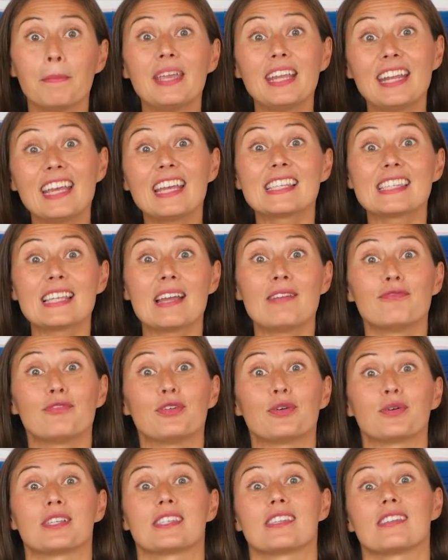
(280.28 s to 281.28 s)
BDSM
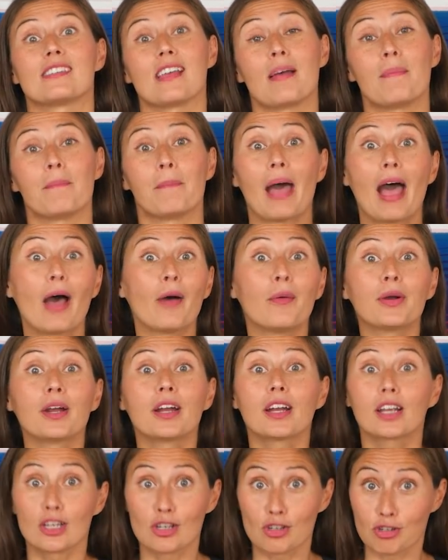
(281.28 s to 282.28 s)
focuses on
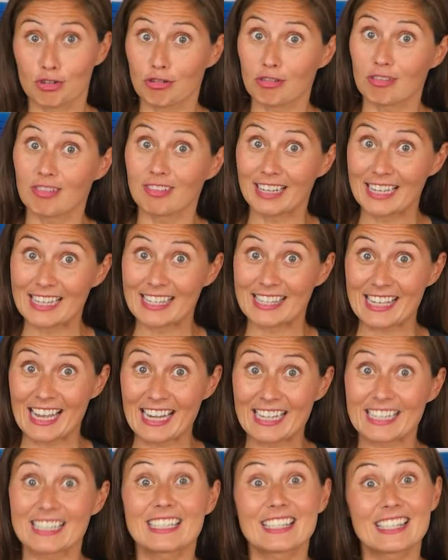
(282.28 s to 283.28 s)
power, control,
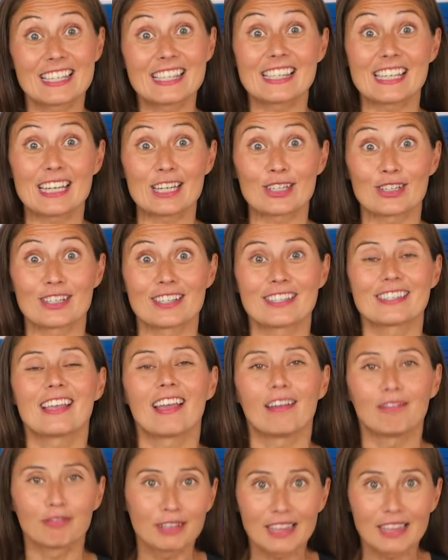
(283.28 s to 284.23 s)
consent, sensations, and